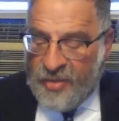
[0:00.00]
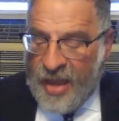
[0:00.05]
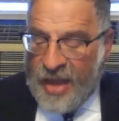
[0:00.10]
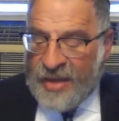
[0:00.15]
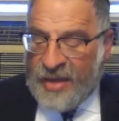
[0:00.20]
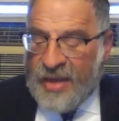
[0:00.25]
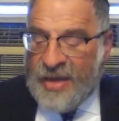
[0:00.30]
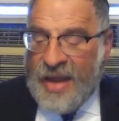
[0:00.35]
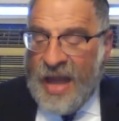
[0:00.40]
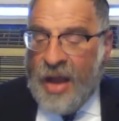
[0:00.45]

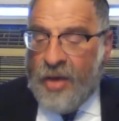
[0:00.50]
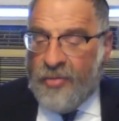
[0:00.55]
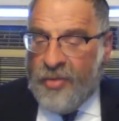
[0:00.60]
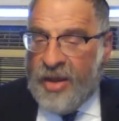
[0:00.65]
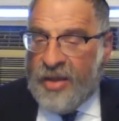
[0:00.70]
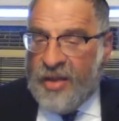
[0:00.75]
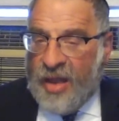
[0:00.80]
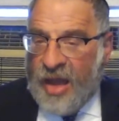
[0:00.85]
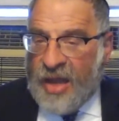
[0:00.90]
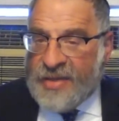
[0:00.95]
he now
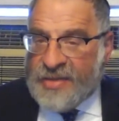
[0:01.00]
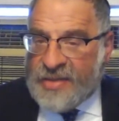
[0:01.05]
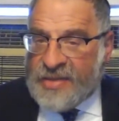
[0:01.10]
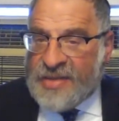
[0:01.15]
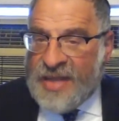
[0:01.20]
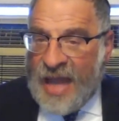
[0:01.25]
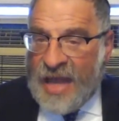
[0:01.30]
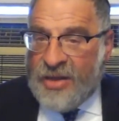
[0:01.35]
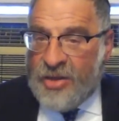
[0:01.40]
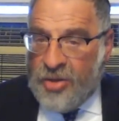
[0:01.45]
realizes
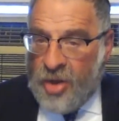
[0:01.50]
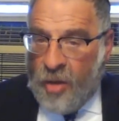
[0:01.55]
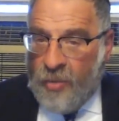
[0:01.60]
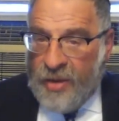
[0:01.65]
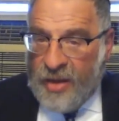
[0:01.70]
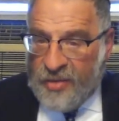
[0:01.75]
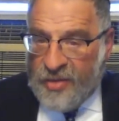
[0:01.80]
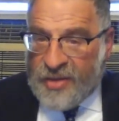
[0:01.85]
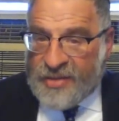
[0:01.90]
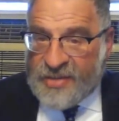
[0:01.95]
that
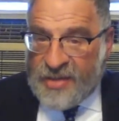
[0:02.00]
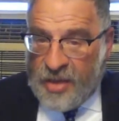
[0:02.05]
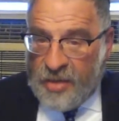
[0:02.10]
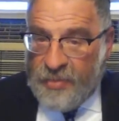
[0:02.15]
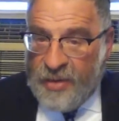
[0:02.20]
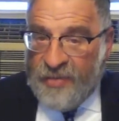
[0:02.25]
knowing this can